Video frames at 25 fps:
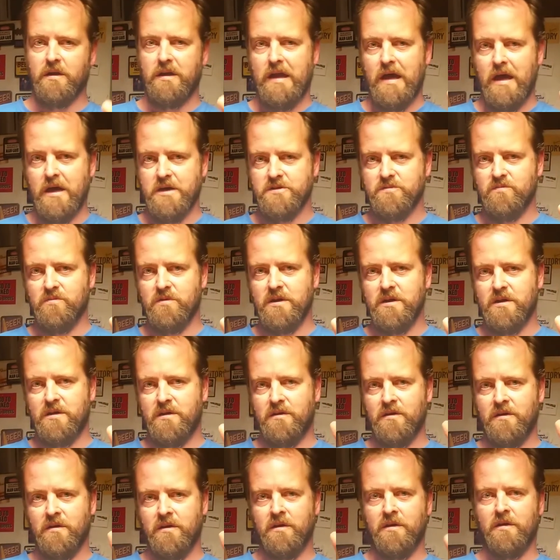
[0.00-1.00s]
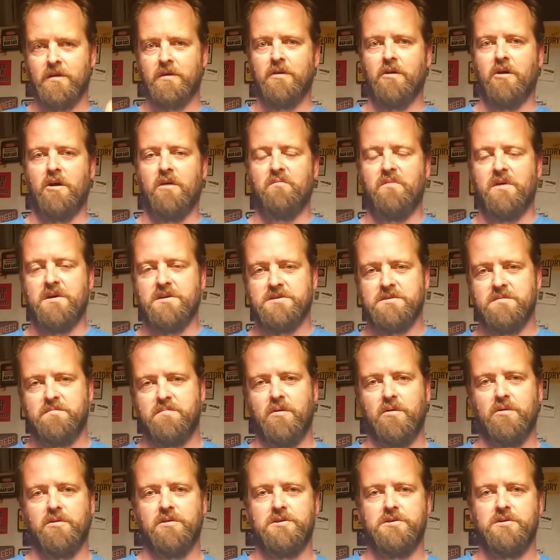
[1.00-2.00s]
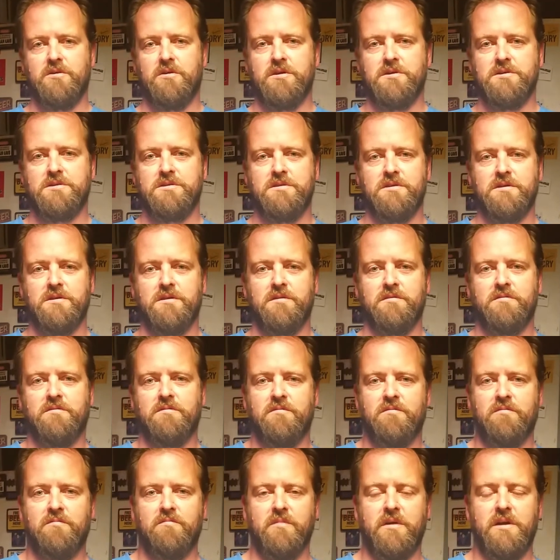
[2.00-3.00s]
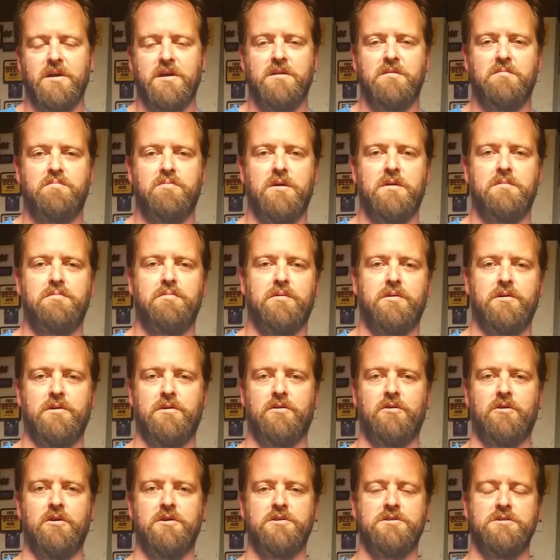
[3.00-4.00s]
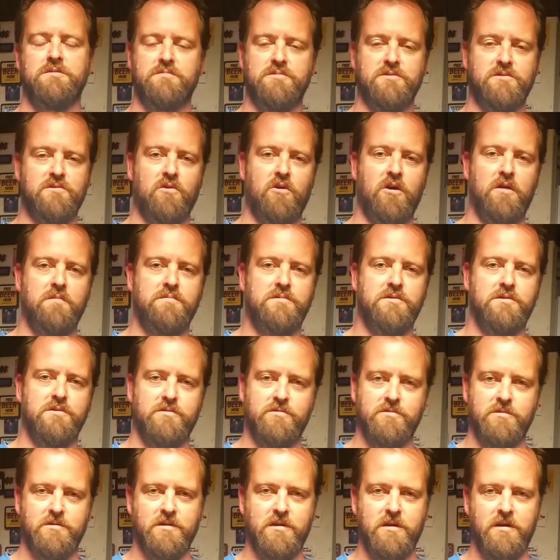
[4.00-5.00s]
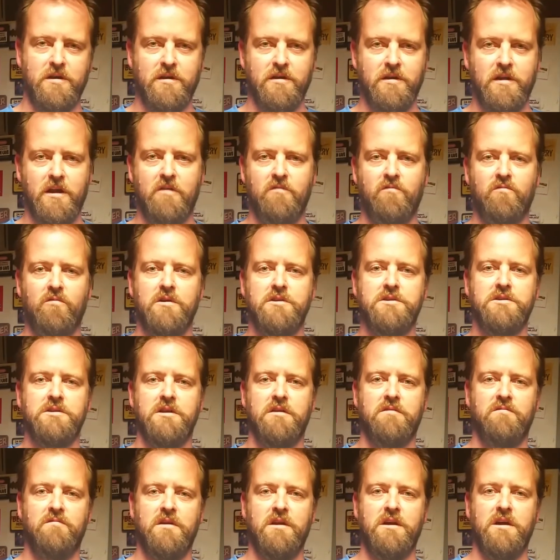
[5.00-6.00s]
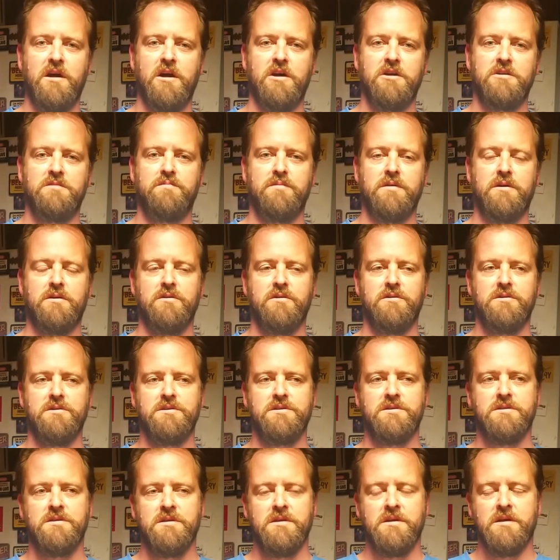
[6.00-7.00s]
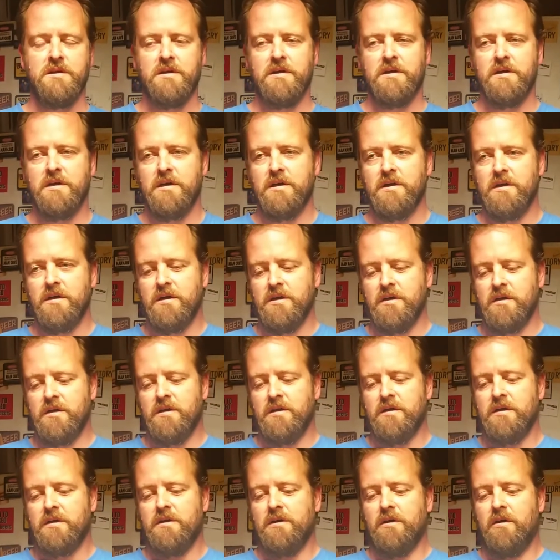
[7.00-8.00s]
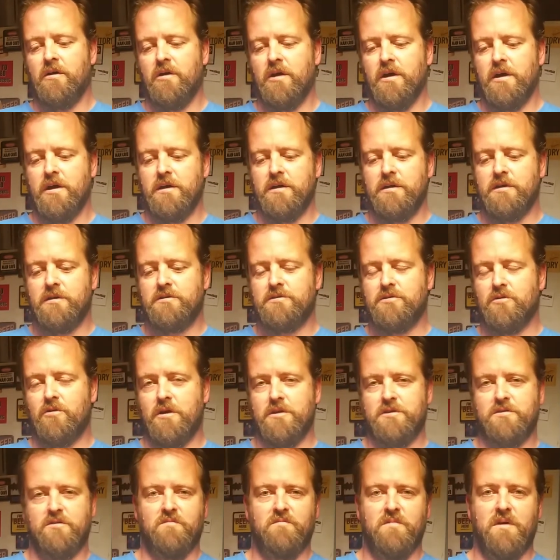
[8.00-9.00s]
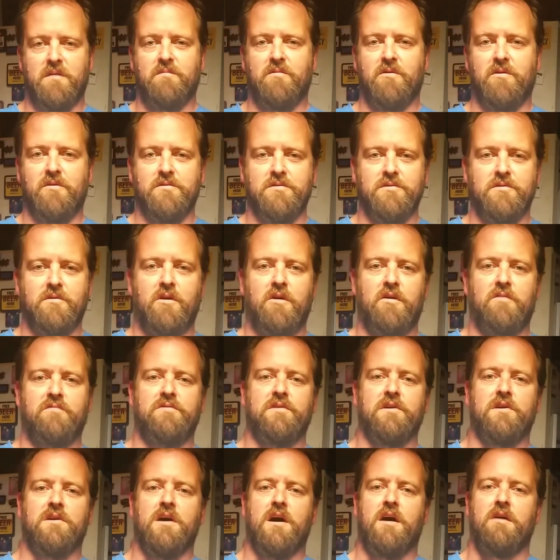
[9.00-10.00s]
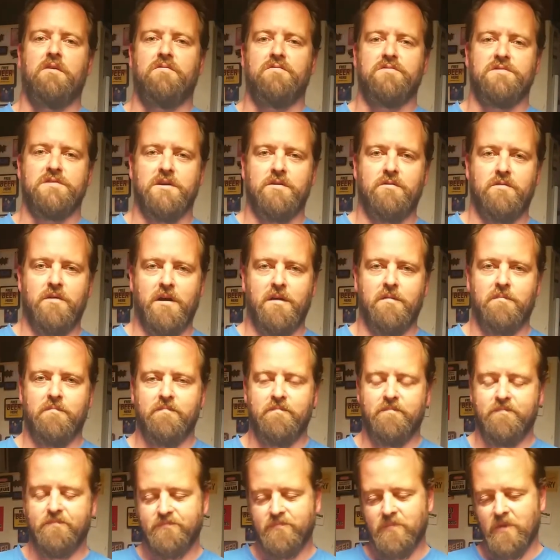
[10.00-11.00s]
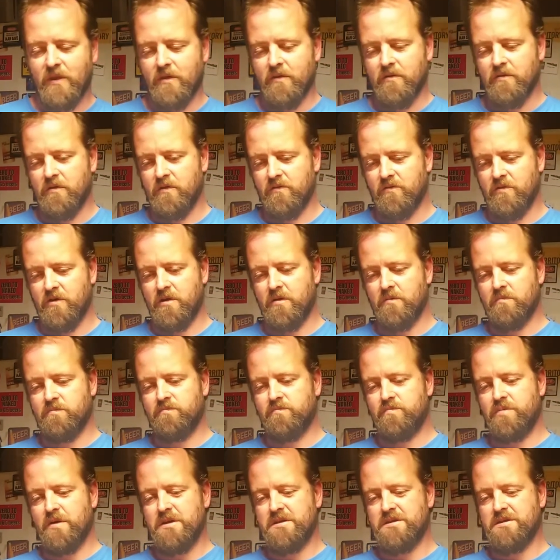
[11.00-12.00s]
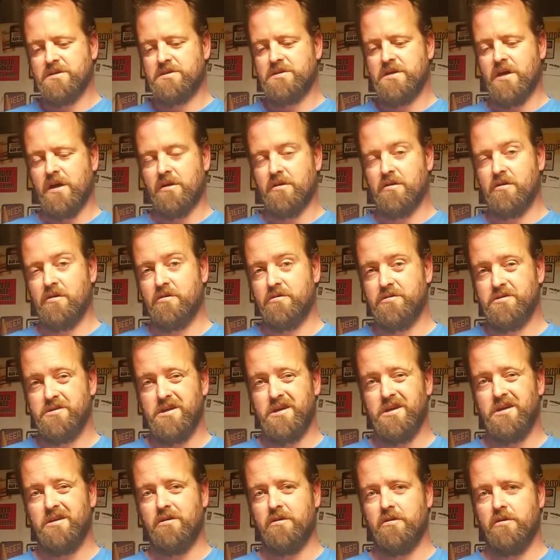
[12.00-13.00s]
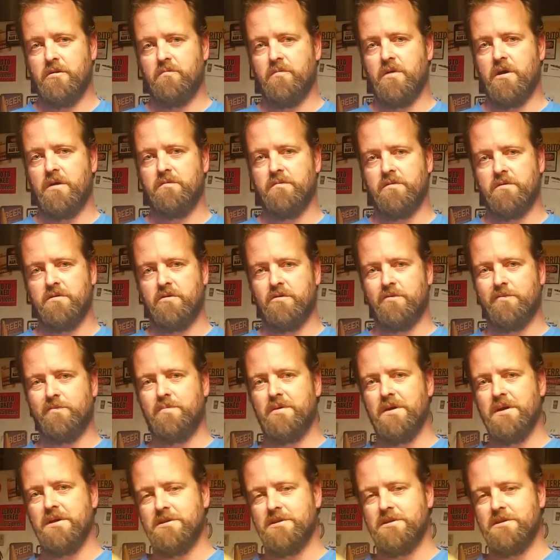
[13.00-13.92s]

Last week I must apologise to many of the people that I subscribe to and love watching their videos, because I tried to remember off the cuff. So I've got a piece of technology here at the moment called a